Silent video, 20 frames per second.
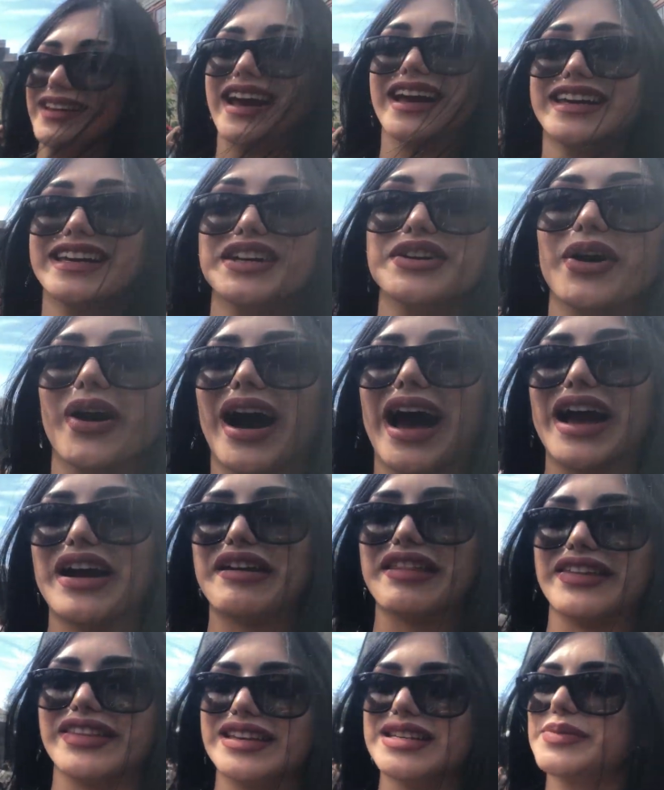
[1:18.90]
it can go
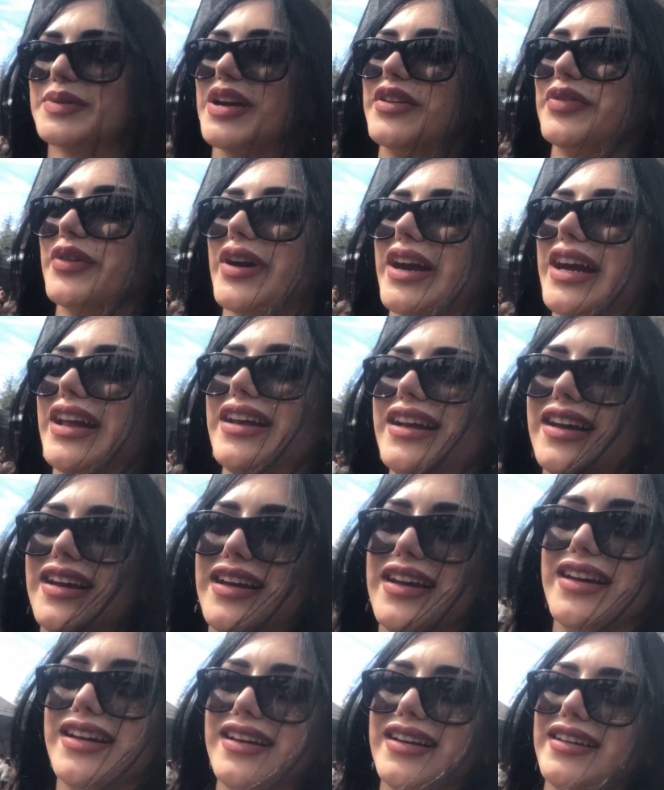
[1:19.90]
higher than this. Can Wait you do the little
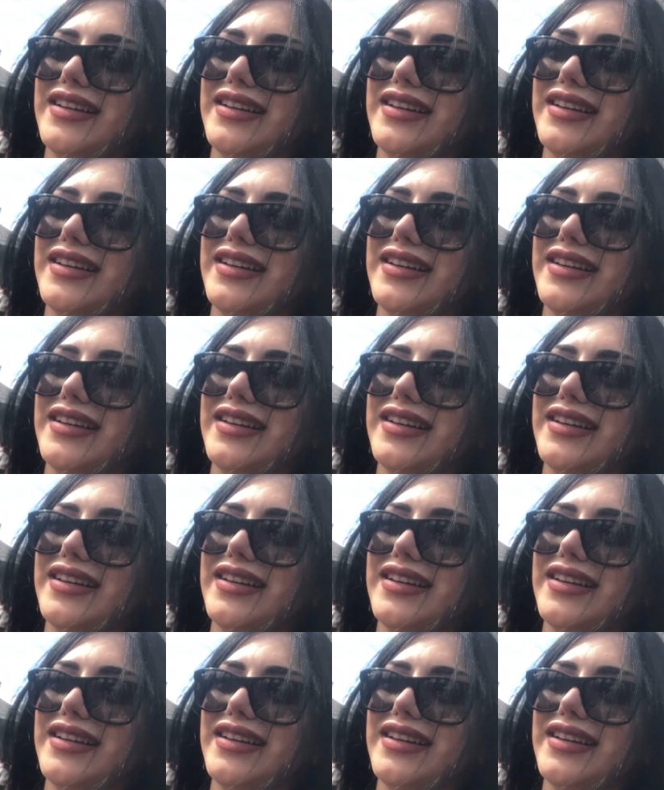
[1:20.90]
hand